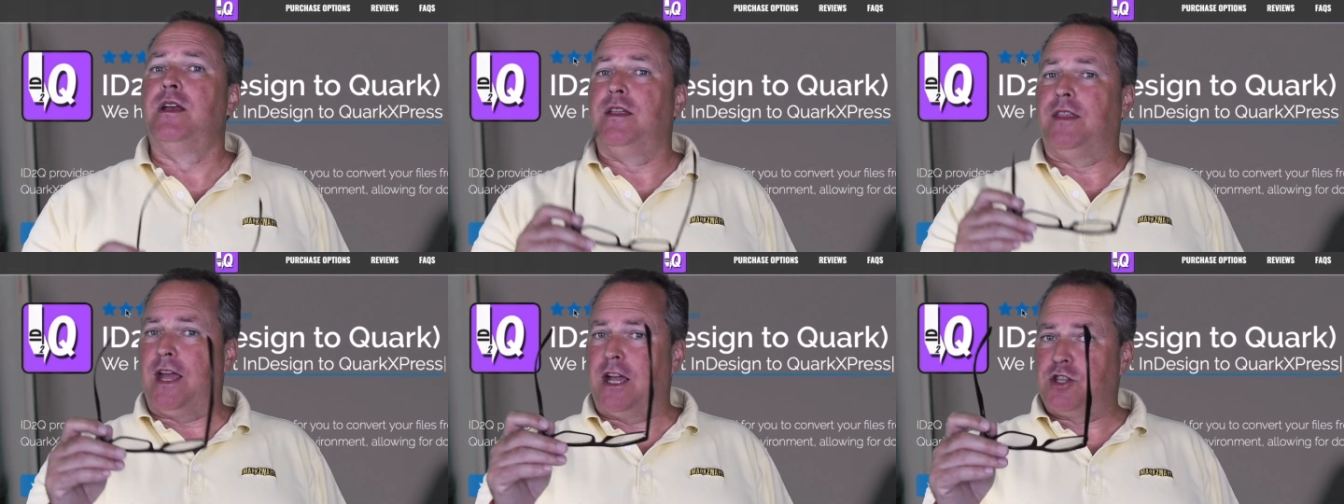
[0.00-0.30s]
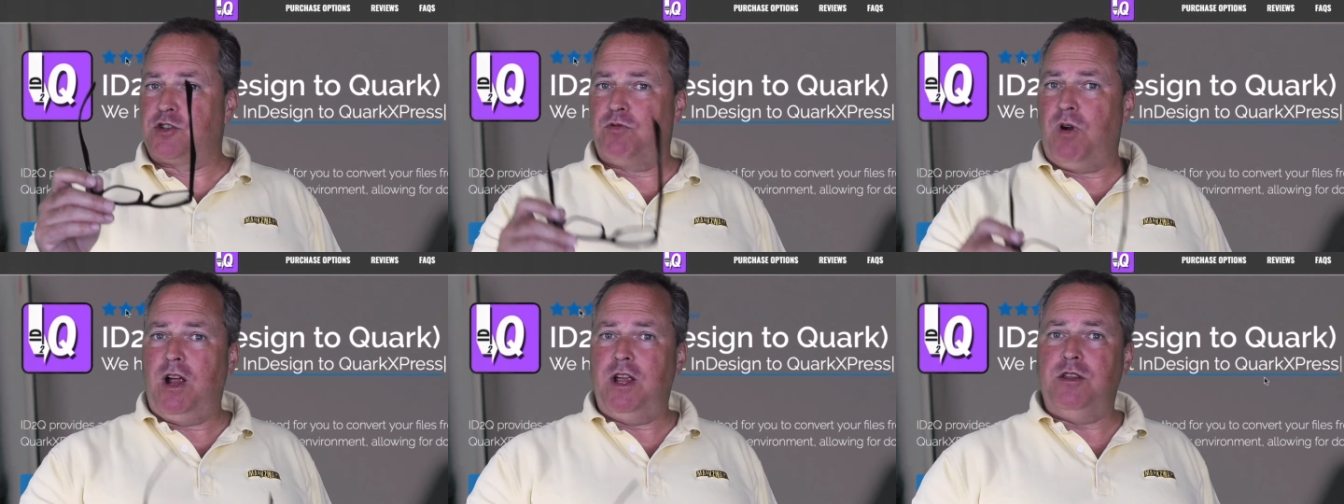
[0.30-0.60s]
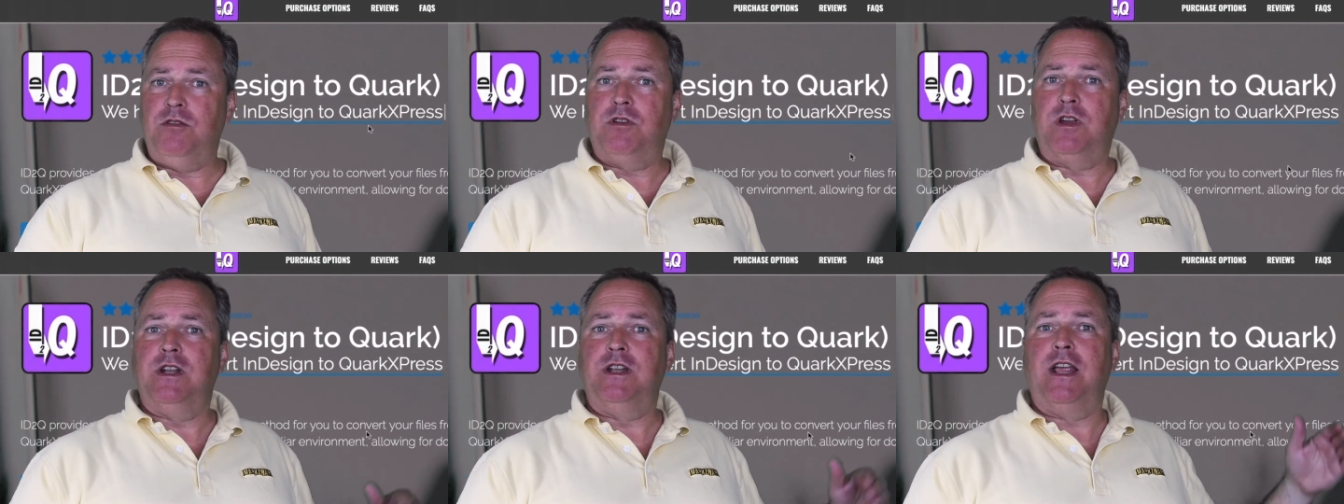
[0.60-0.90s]
That's
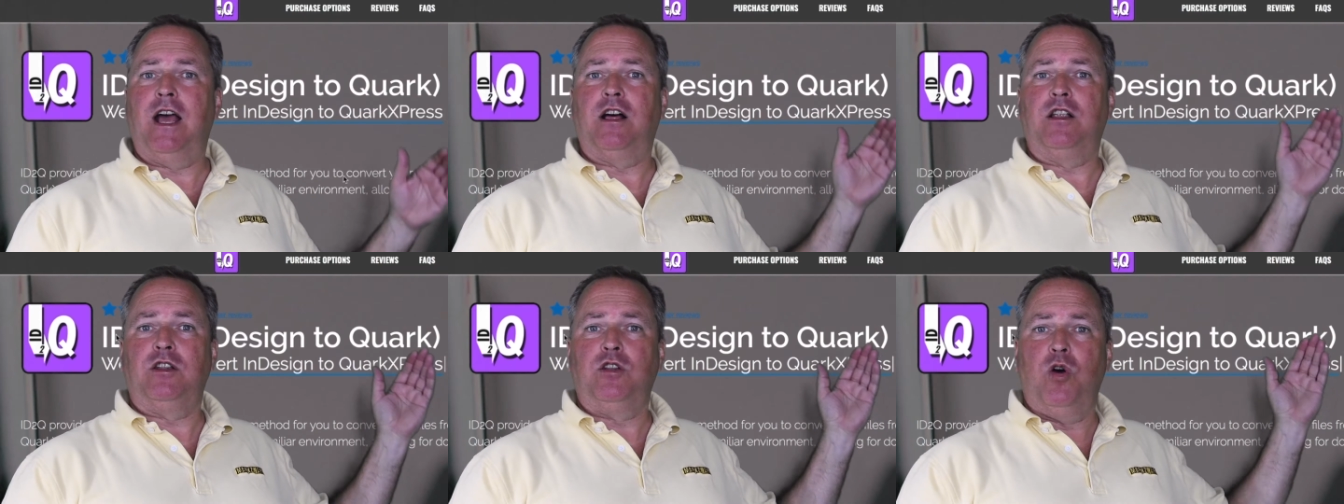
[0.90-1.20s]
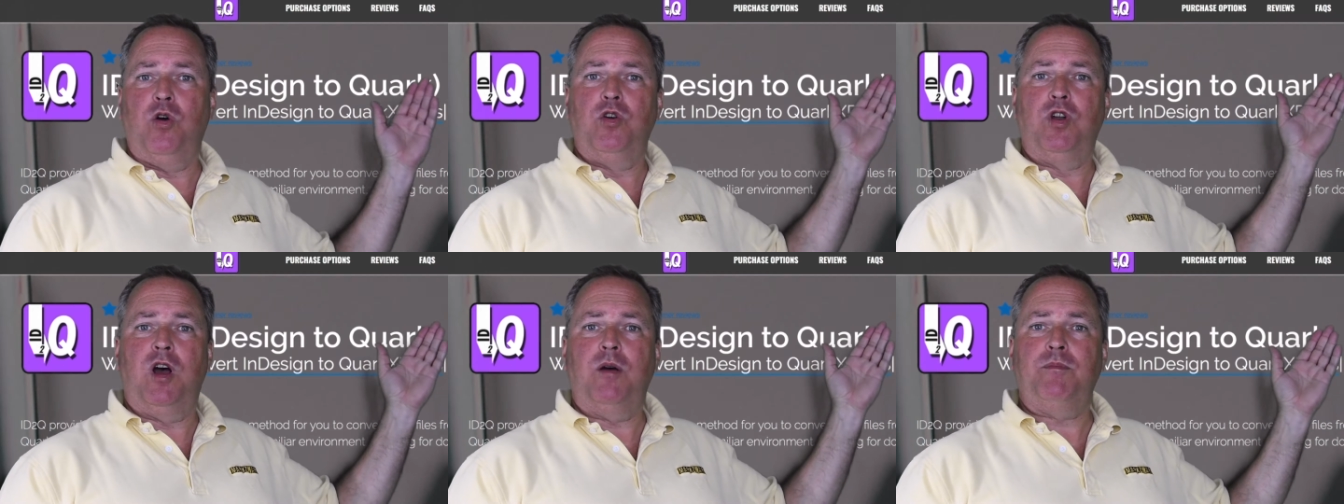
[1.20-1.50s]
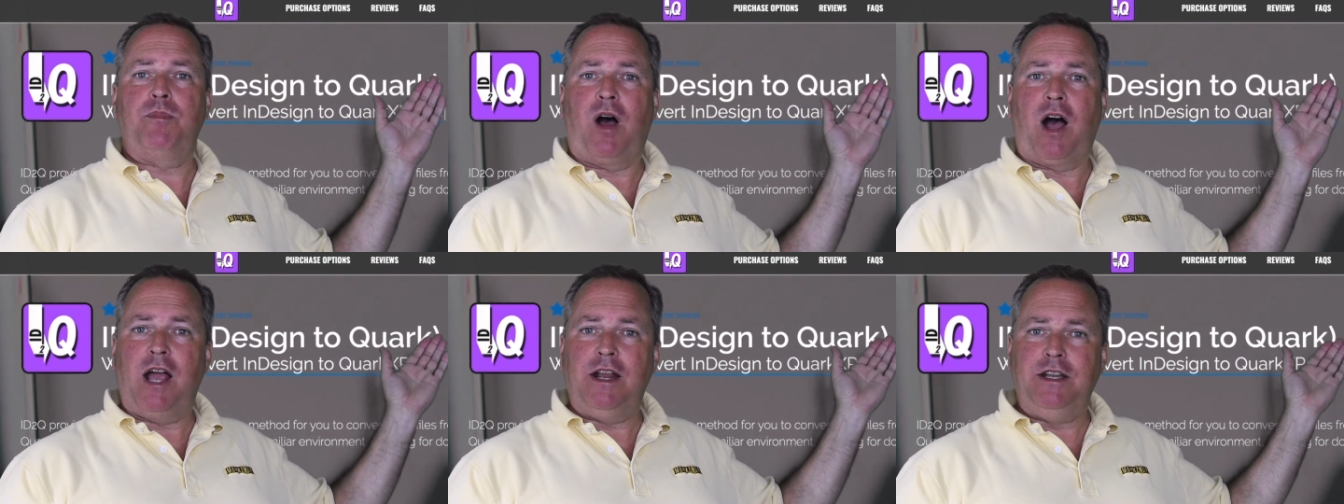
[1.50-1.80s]
right, you can now load
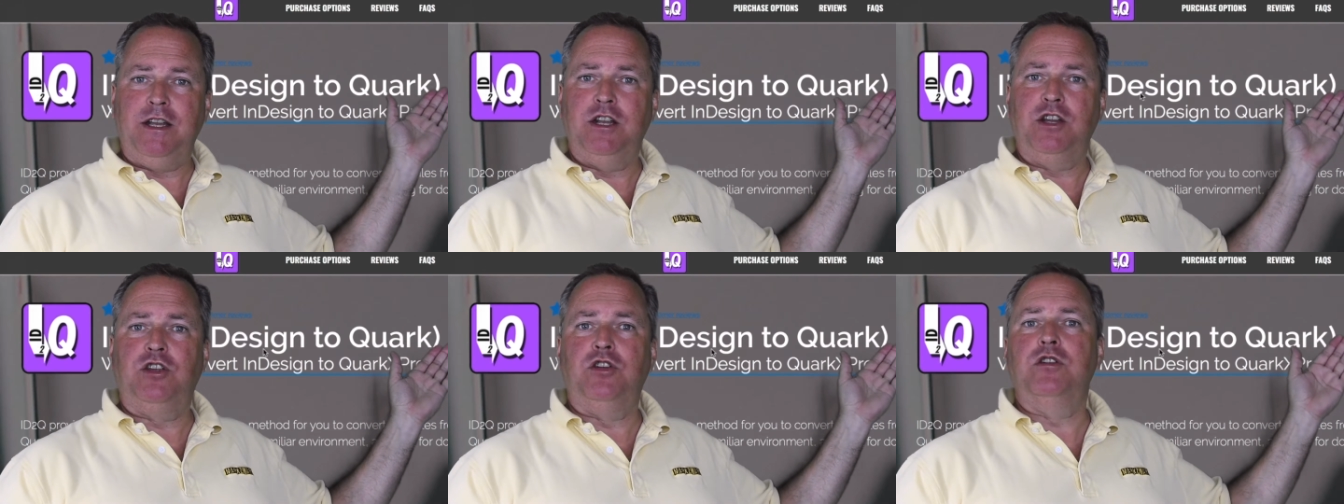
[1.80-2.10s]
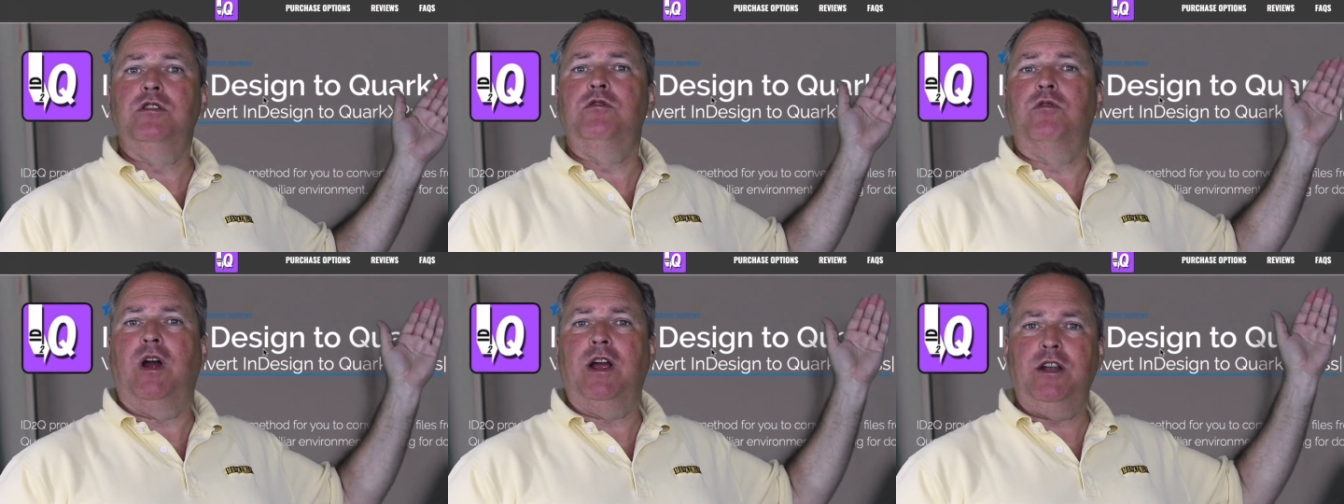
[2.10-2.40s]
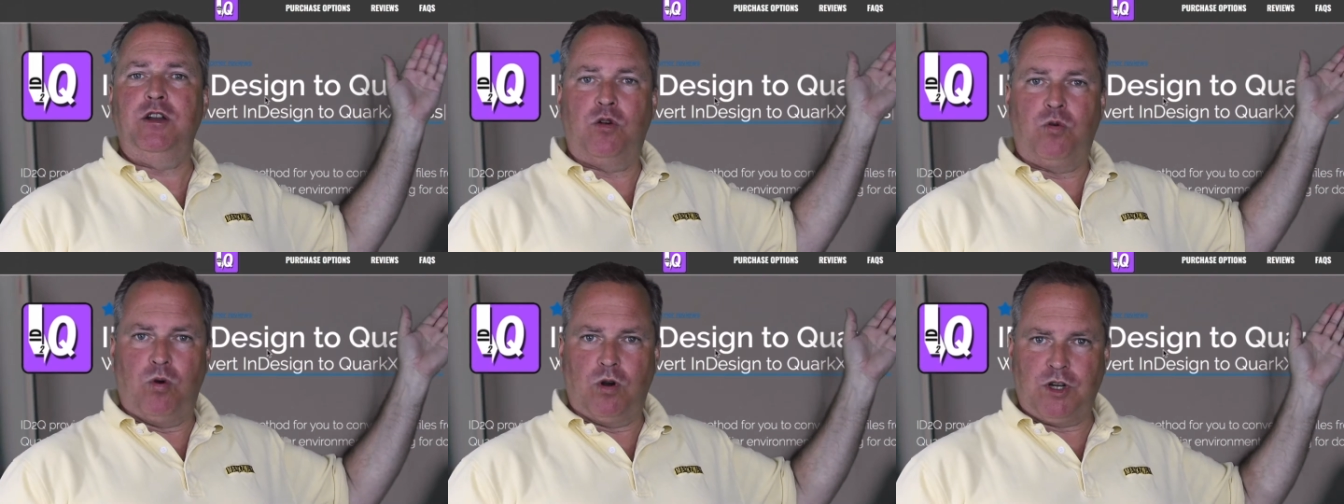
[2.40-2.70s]
up ID2Q
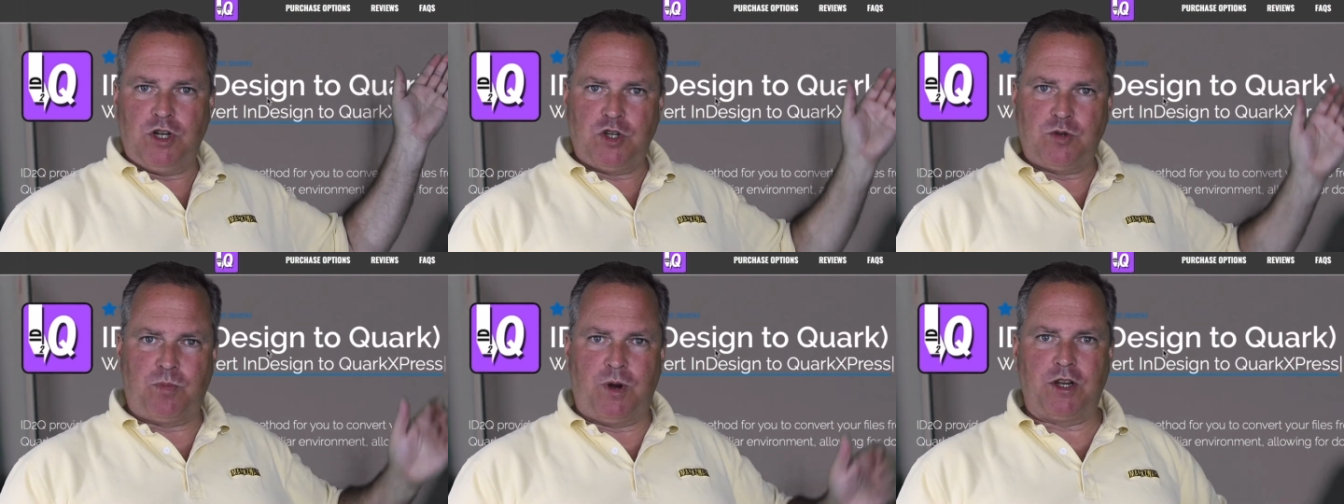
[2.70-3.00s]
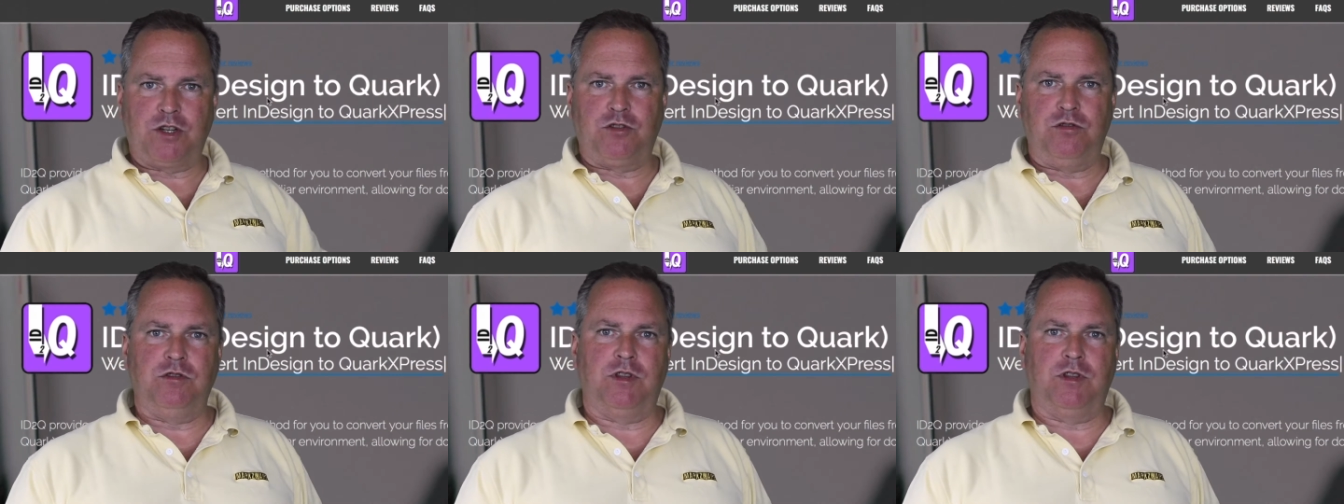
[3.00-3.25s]
right in QuarkXPress